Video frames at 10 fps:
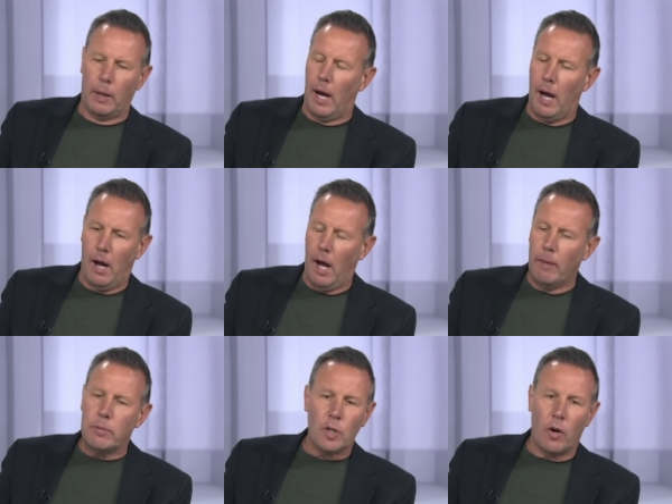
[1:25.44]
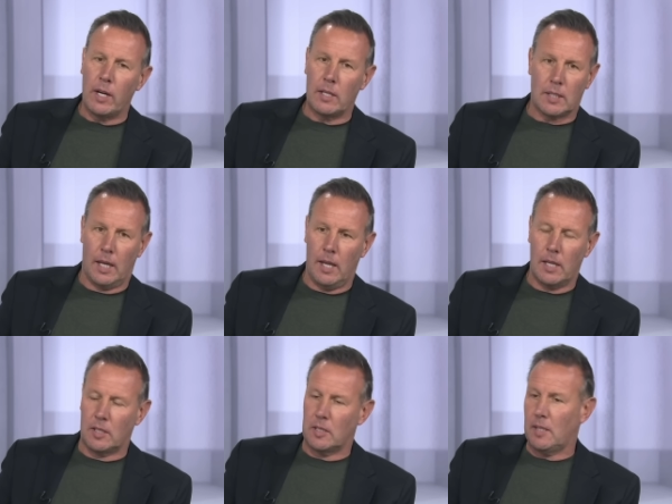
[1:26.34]
But I, am sorry to say
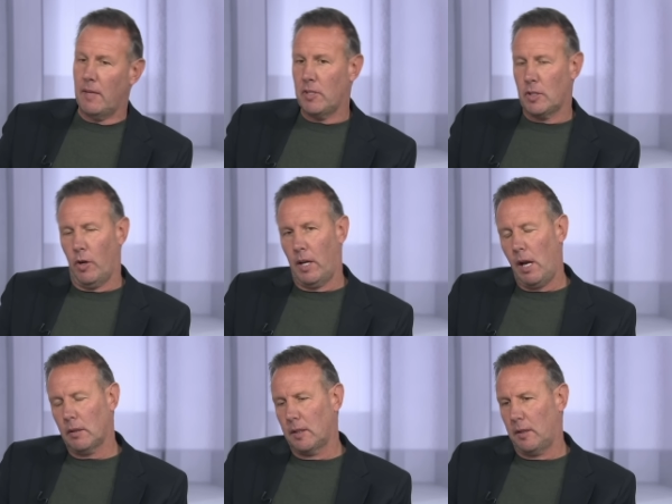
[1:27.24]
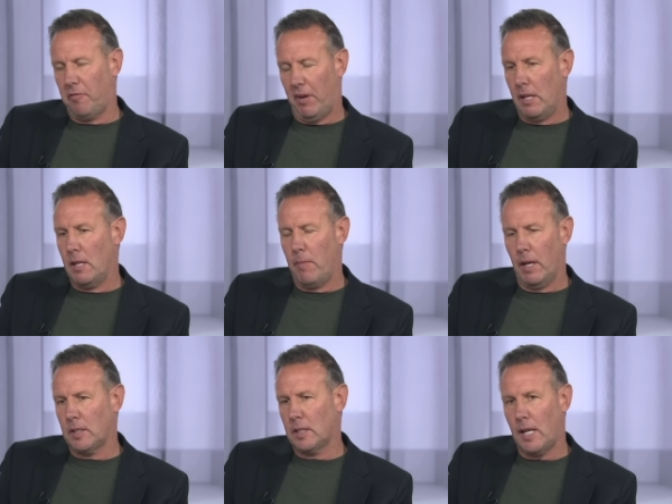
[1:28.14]
this, and Stevie's not here to defend the
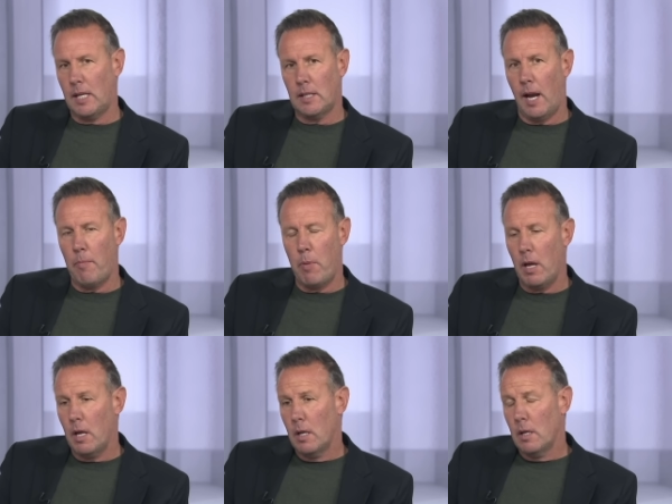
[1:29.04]
Merseyside derby,